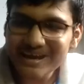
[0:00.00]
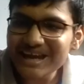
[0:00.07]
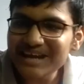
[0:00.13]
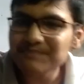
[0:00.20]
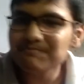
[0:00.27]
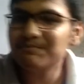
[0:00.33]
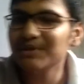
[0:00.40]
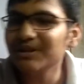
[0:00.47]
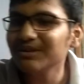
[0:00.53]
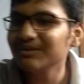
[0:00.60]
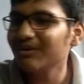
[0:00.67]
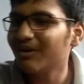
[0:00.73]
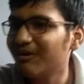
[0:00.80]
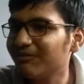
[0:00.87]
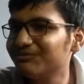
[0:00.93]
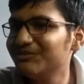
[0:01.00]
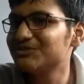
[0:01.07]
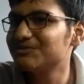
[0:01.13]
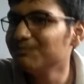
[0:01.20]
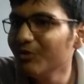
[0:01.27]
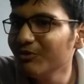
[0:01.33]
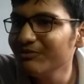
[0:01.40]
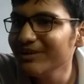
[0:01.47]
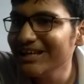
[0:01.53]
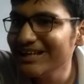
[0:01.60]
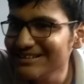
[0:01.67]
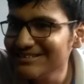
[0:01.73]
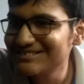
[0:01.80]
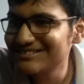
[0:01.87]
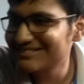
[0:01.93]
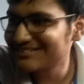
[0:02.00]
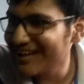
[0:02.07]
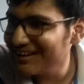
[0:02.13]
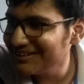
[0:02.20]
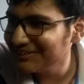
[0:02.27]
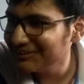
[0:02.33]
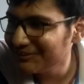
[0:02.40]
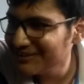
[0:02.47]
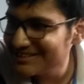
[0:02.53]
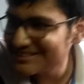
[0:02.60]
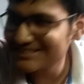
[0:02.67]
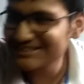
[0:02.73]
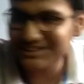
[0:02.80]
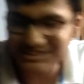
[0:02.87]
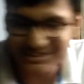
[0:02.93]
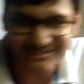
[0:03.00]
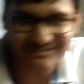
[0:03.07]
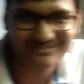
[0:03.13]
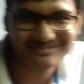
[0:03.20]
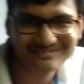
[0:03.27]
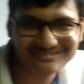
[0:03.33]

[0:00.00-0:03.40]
main villain of this movie is King Louis XVI.